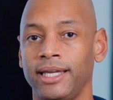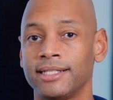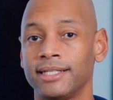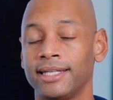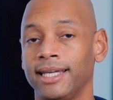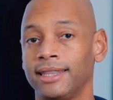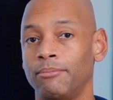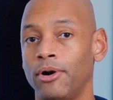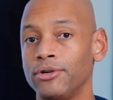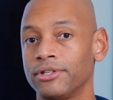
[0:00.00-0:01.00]
Is it to get
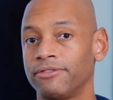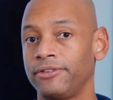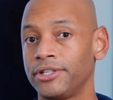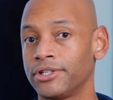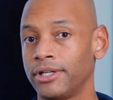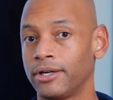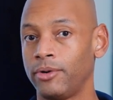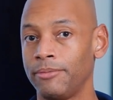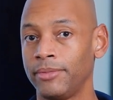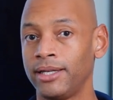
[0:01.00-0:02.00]
the most efficient
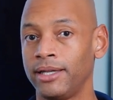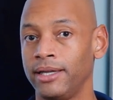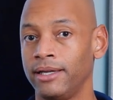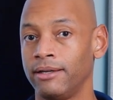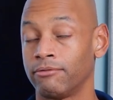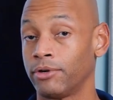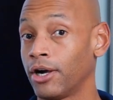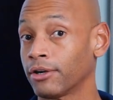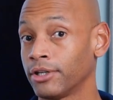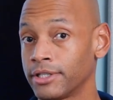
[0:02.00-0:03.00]
equipment,
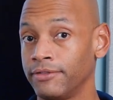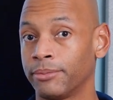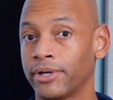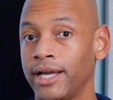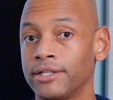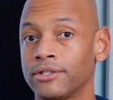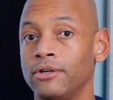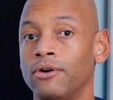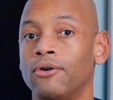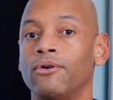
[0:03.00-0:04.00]
regardless of the
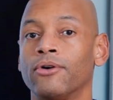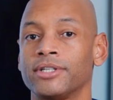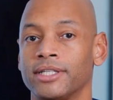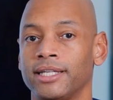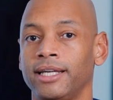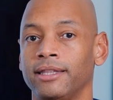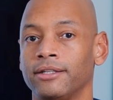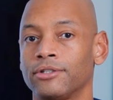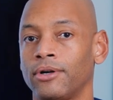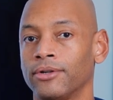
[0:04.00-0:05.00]
price, or is it to get
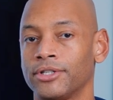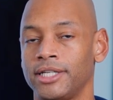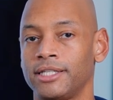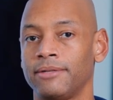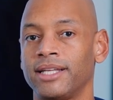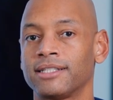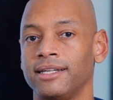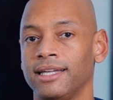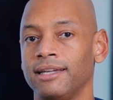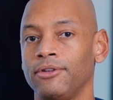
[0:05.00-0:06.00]
the solar system that's
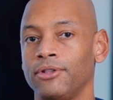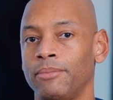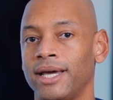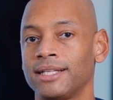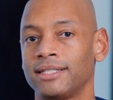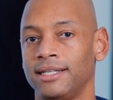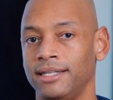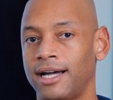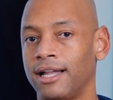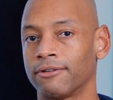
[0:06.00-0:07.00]
going to give you the
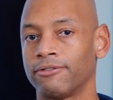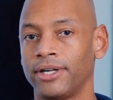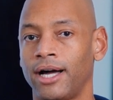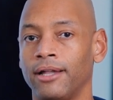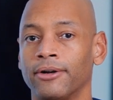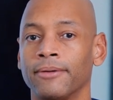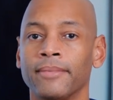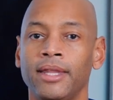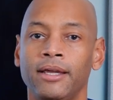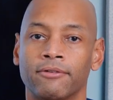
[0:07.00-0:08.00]
best dollar for dollar
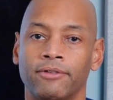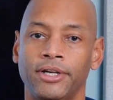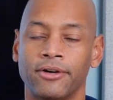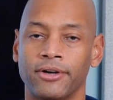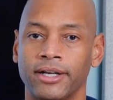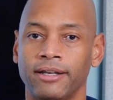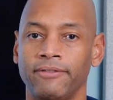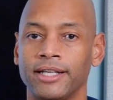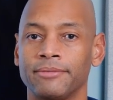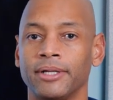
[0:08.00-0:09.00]
return on
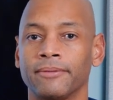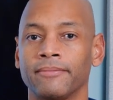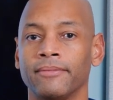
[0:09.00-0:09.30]
investment?